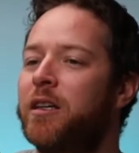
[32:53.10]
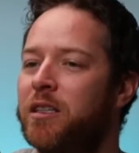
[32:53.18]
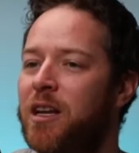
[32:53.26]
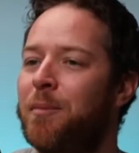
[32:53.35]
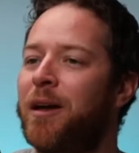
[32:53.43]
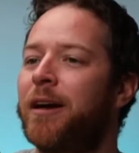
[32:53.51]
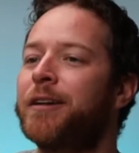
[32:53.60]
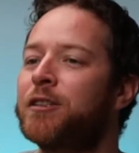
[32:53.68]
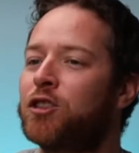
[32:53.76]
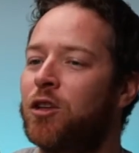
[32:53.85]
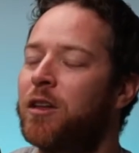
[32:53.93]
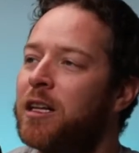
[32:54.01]
nipping at it.
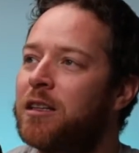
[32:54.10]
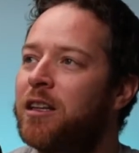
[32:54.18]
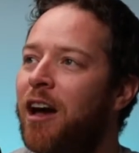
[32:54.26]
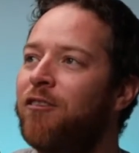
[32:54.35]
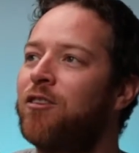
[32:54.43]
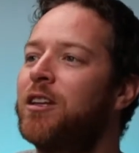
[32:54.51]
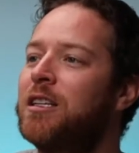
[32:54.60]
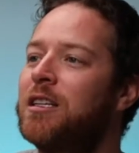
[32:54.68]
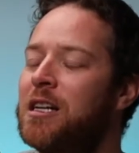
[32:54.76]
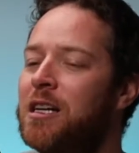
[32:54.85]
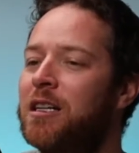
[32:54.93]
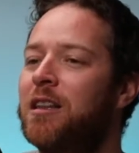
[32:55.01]
So they definitely
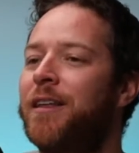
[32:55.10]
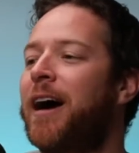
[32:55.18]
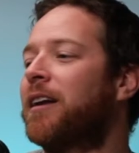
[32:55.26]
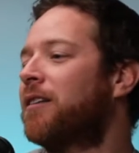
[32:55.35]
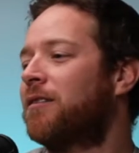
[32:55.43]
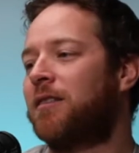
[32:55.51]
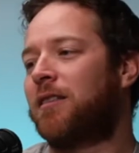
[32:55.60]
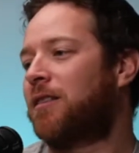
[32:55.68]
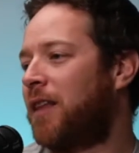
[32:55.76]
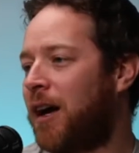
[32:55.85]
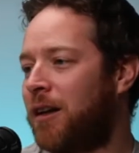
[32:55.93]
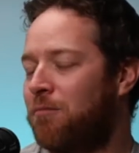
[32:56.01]
need that
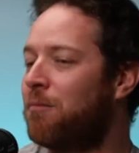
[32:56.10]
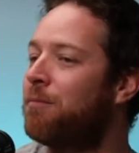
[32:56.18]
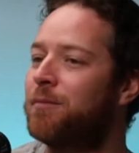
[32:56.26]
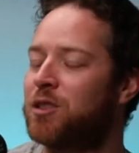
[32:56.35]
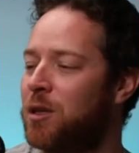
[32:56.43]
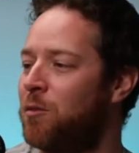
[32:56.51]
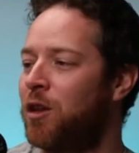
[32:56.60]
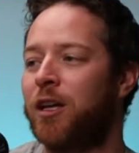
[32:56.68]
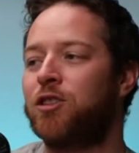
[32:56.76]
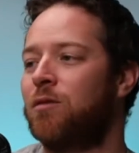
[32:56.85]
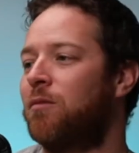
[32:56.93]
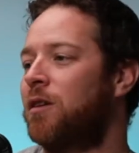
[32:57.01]

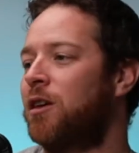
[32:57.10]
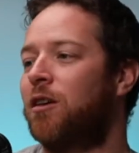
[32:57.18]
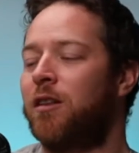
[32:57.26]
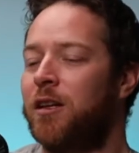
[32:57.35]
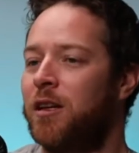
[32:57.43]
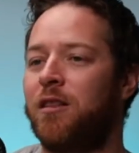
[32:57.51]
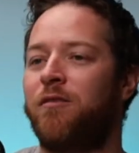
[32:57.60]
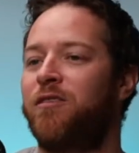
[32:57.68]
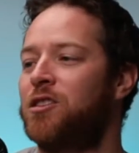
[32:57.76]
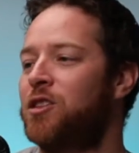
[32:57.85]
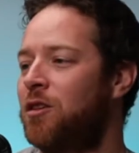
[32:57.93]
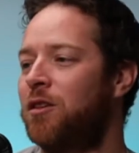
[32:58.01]
stimulation. They need the
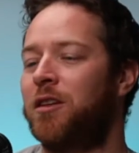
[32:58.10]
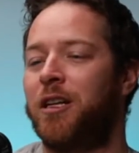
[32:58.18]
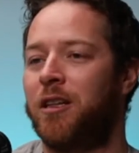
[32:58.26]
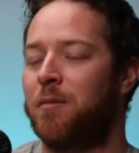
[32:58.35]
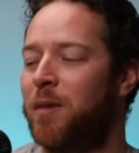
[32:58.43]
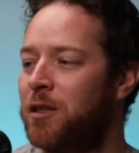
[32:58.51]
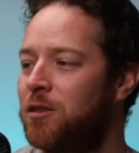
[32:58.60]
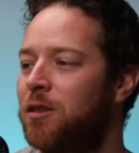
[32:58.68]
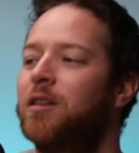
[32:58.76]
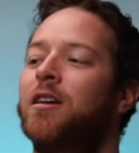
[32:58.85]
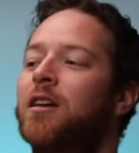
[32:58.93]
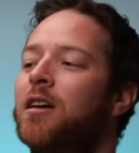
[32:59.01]
physical, they need the mental.
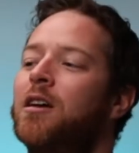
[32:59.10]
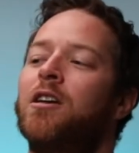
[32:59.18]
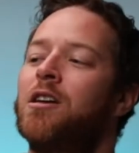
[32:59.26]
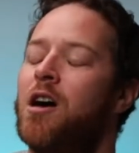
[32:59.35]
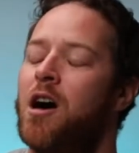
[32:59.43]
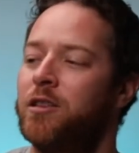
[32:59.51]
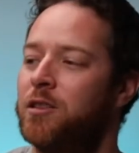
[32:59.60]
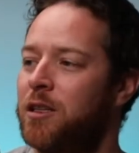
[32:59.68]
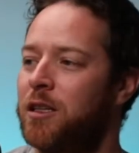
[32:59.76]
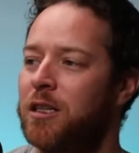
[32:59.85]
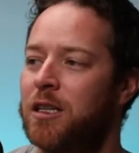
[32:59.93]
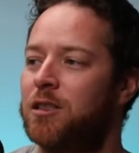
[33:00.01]
They
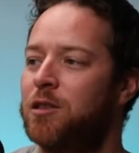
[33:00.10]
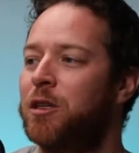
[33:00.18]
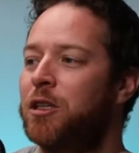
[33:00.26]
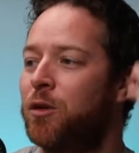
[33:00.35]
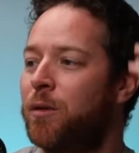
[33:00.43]
constantly need to be doing